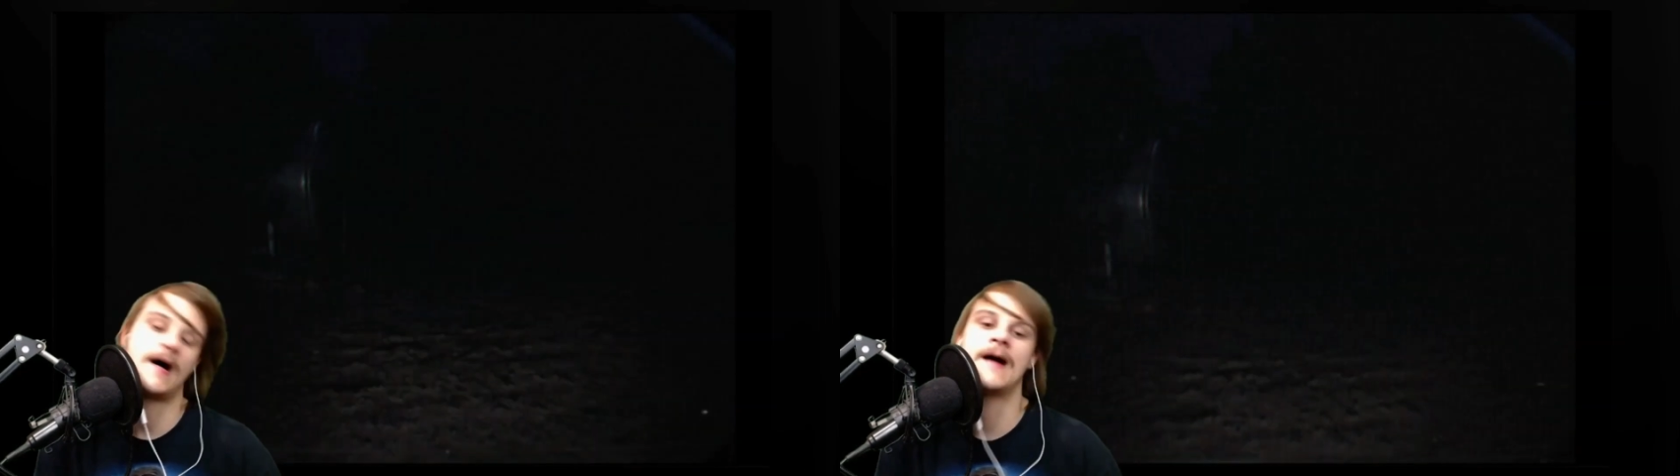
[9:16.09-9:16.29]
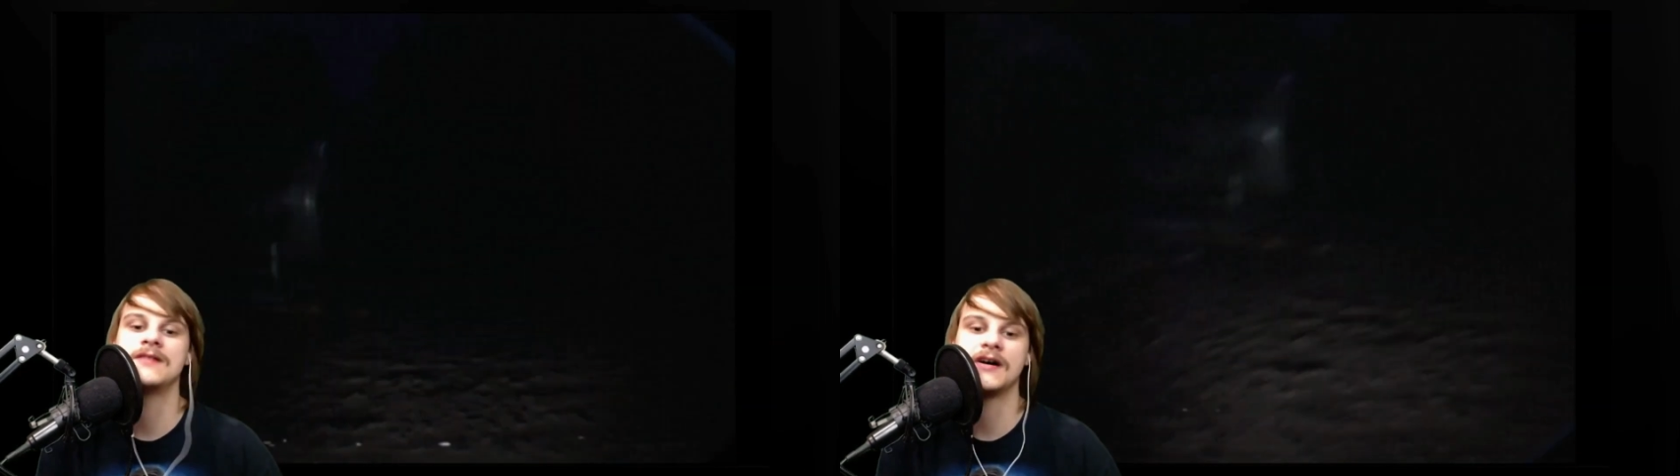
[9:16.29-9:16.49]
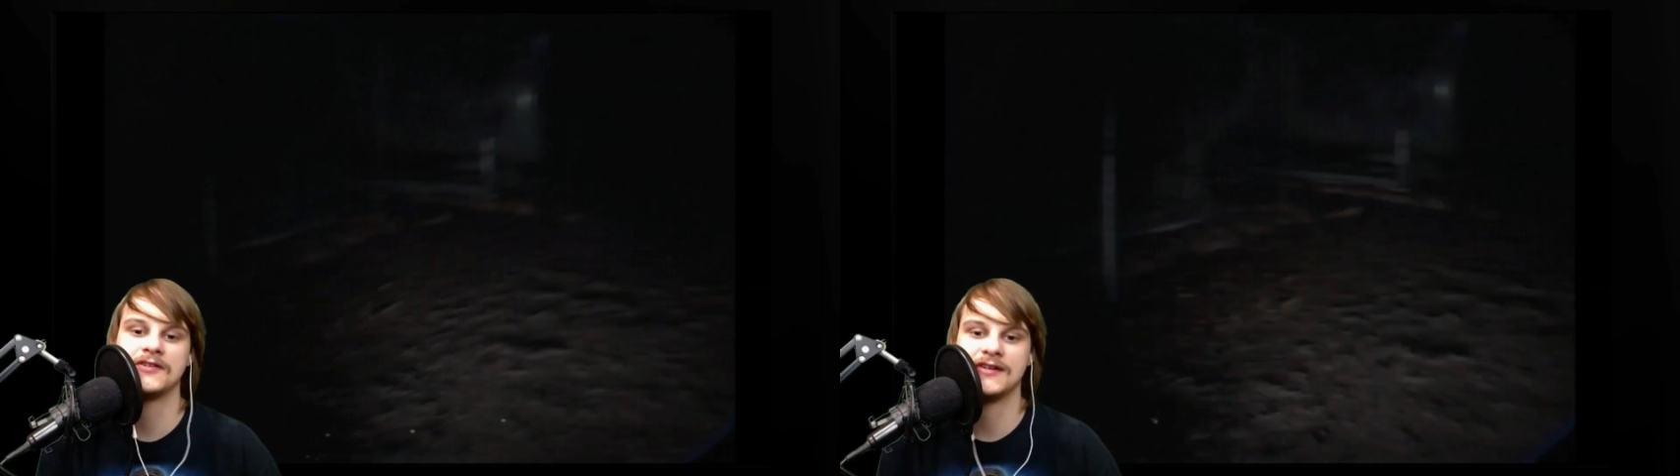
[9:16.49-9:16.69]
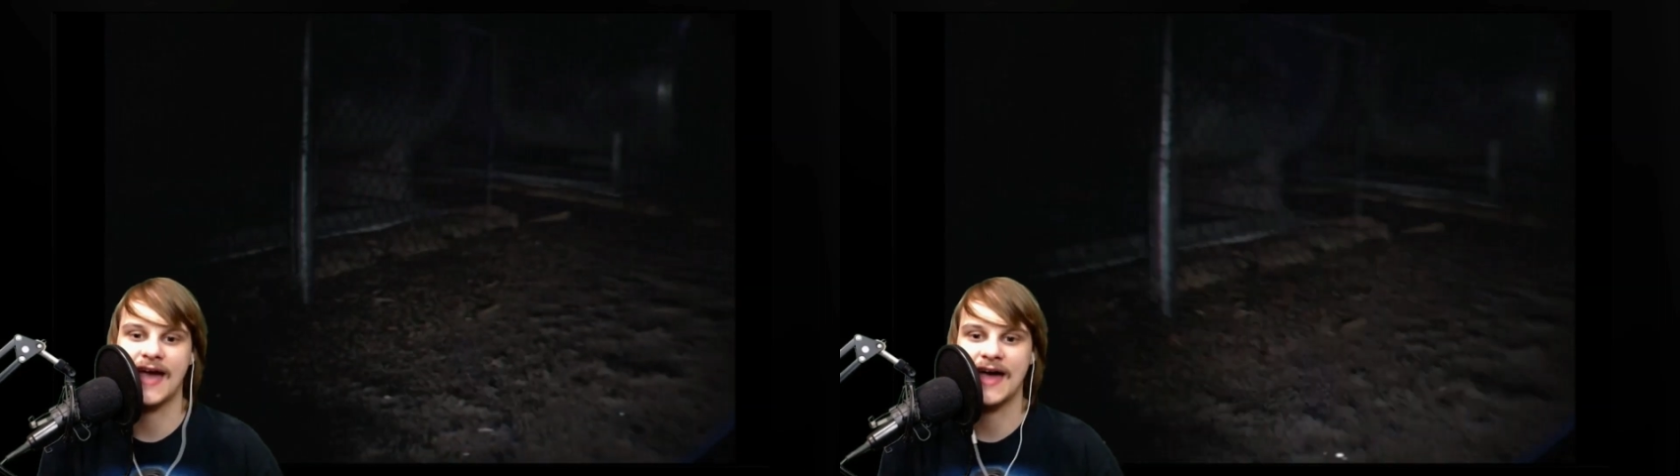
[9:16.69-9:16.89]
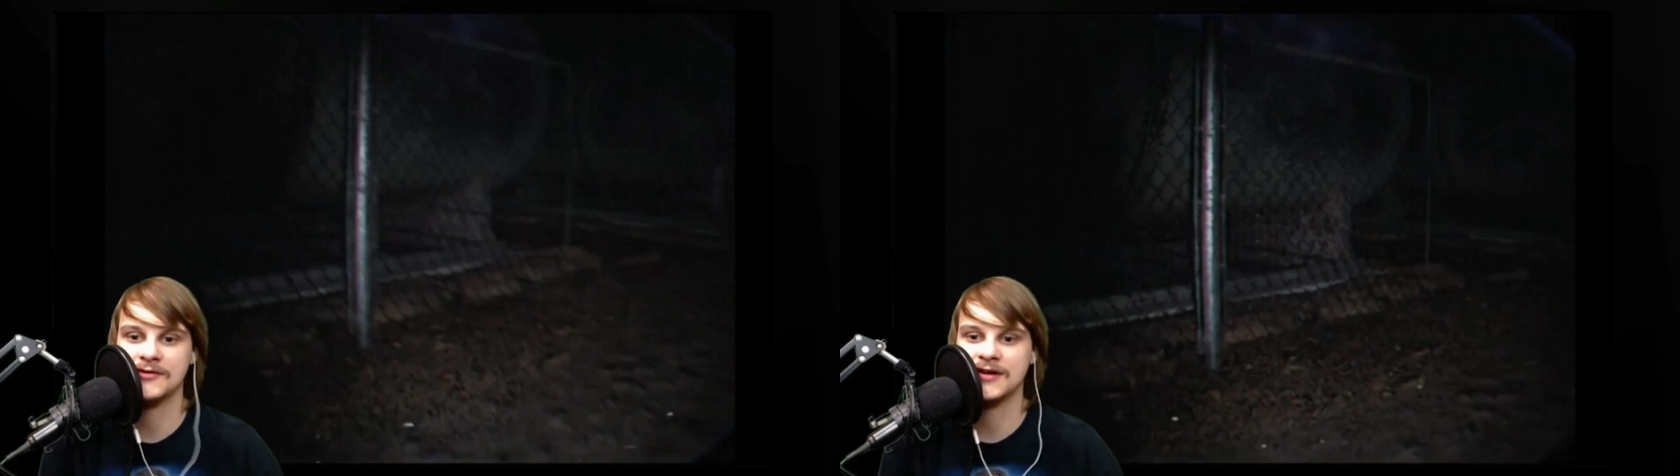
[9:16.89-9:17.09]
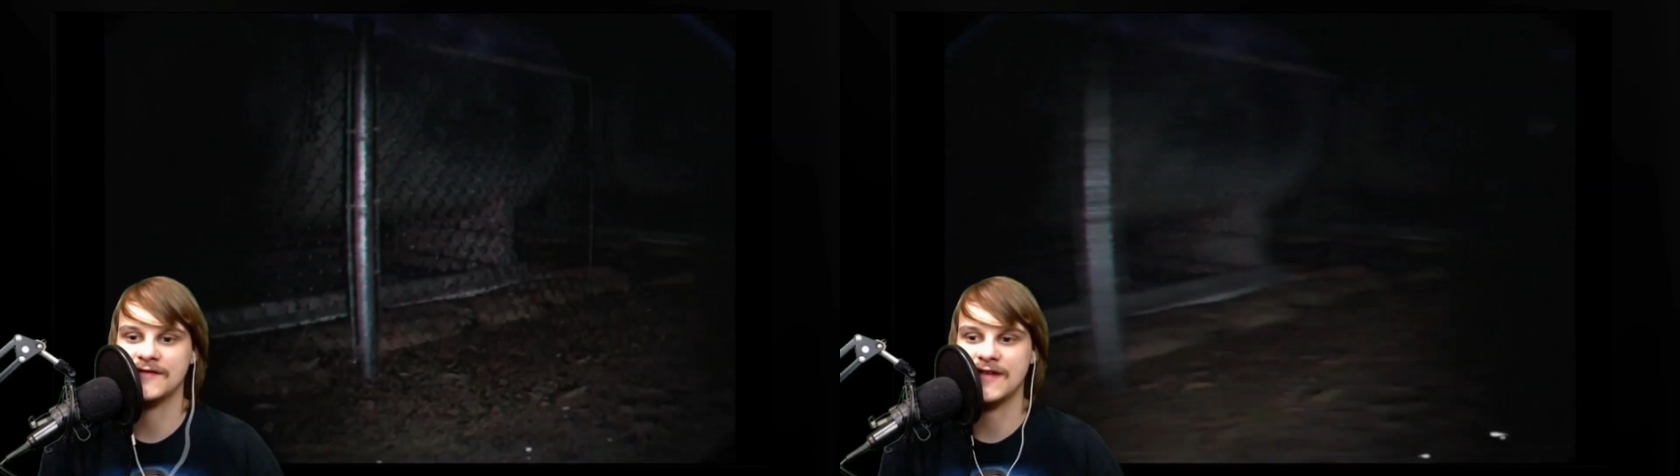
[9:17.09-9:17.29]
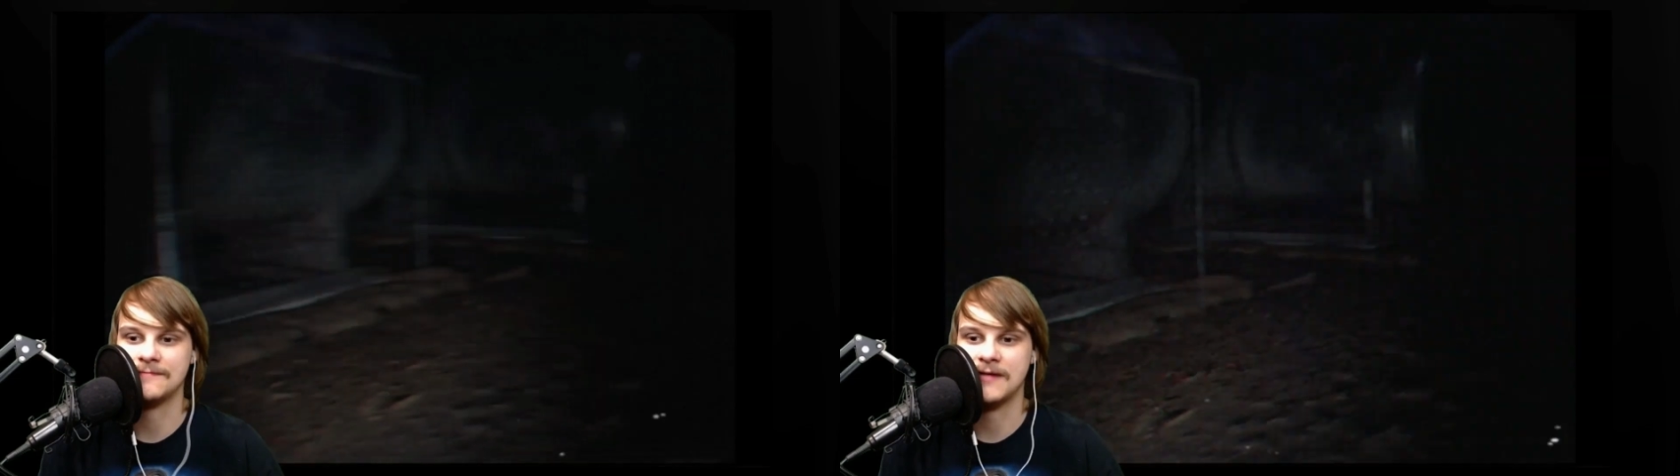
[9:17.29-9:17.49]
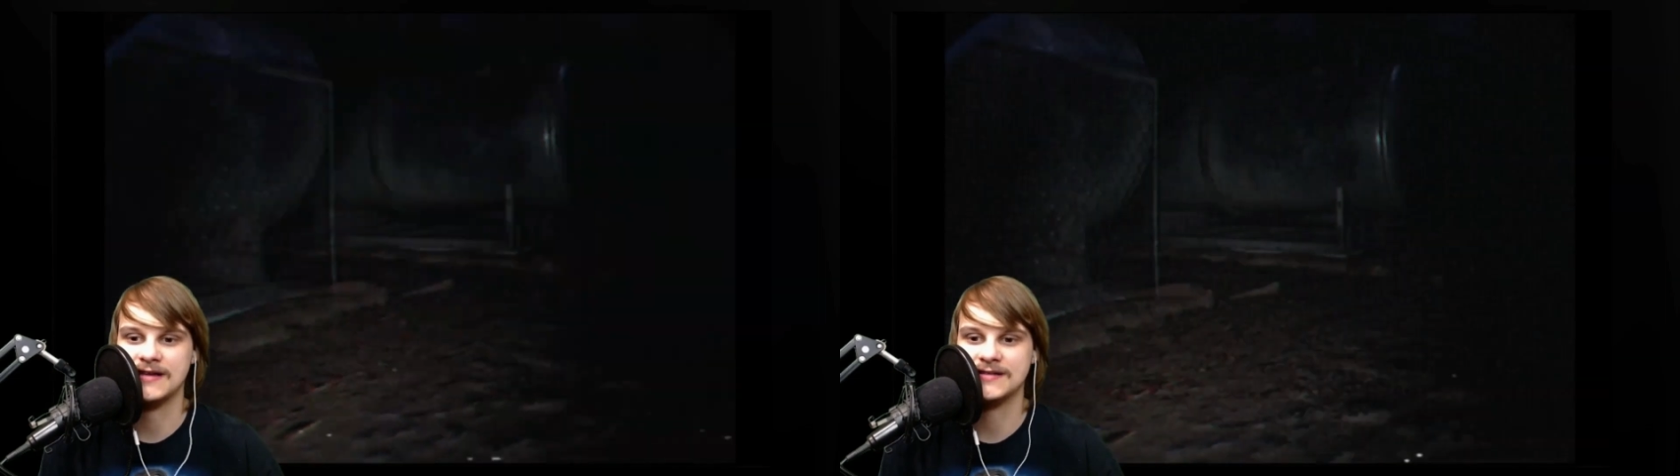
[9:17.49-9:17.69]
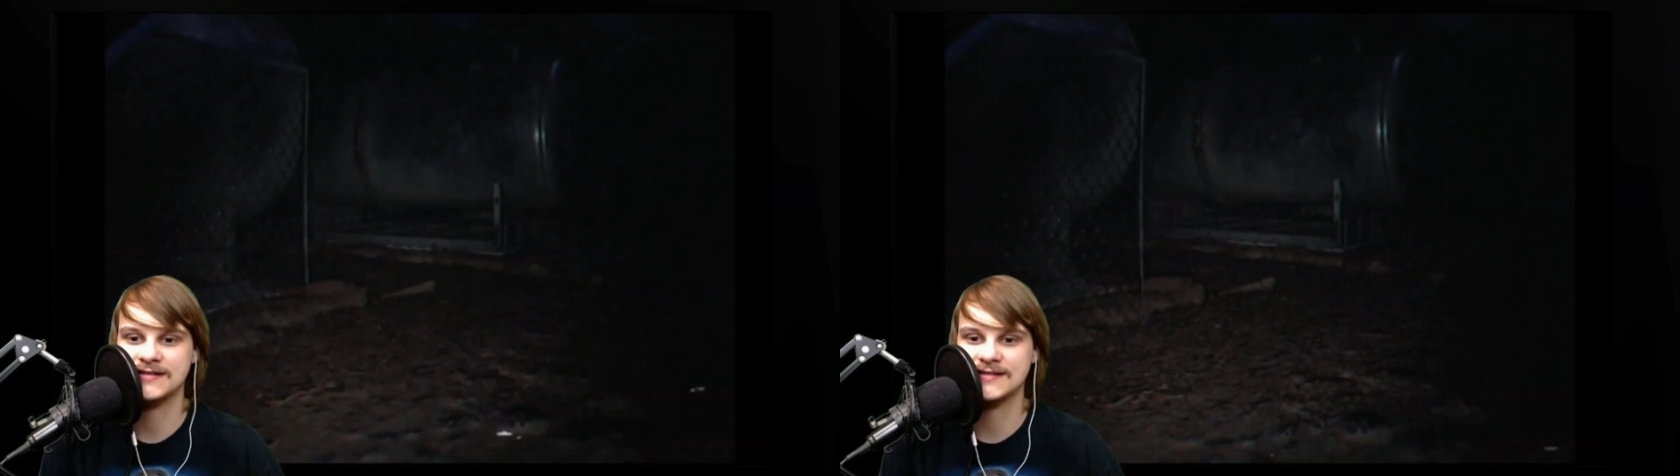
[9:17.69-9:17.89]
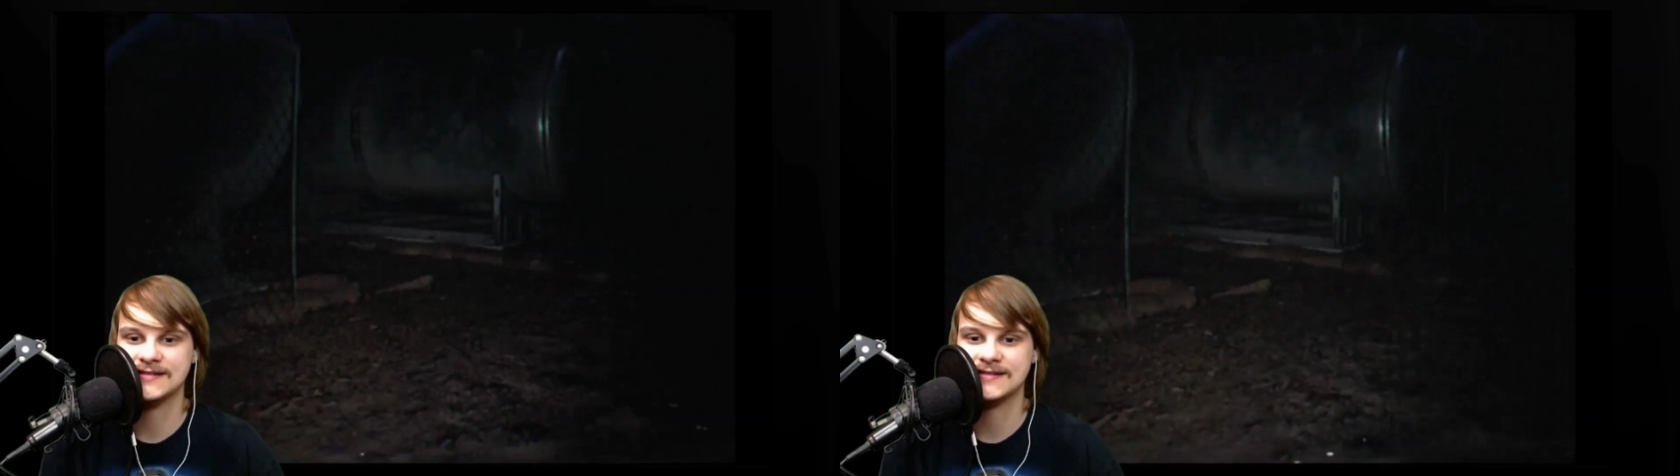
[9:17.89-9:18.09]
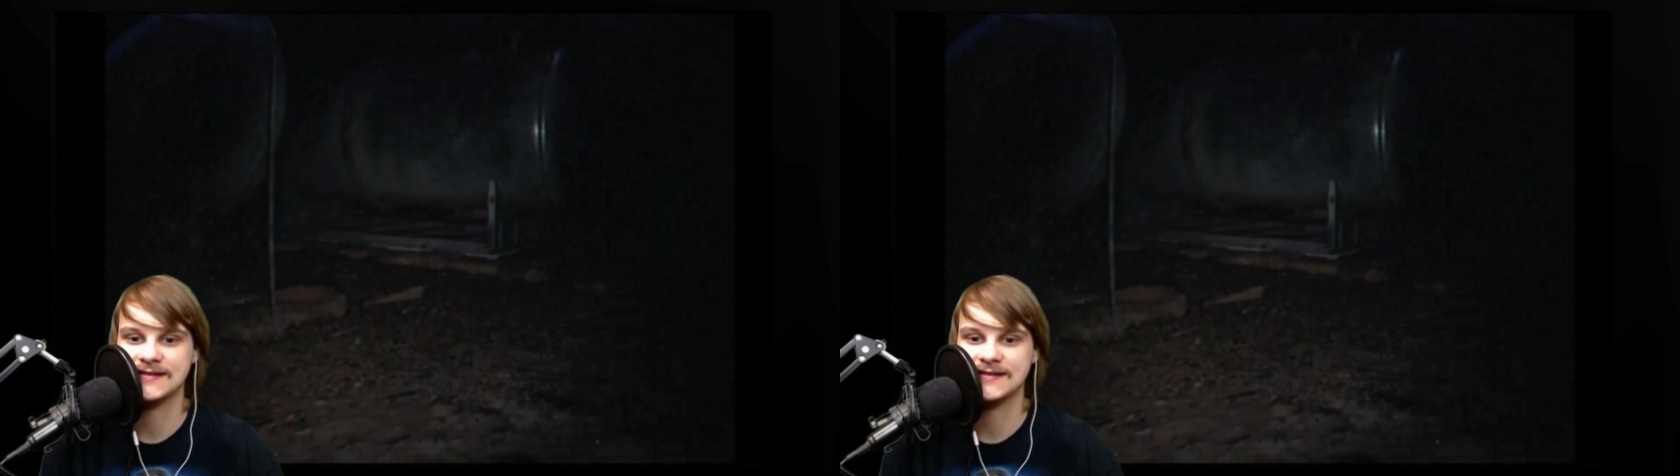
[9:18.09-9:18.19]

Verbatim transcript: another gathering of eight pages.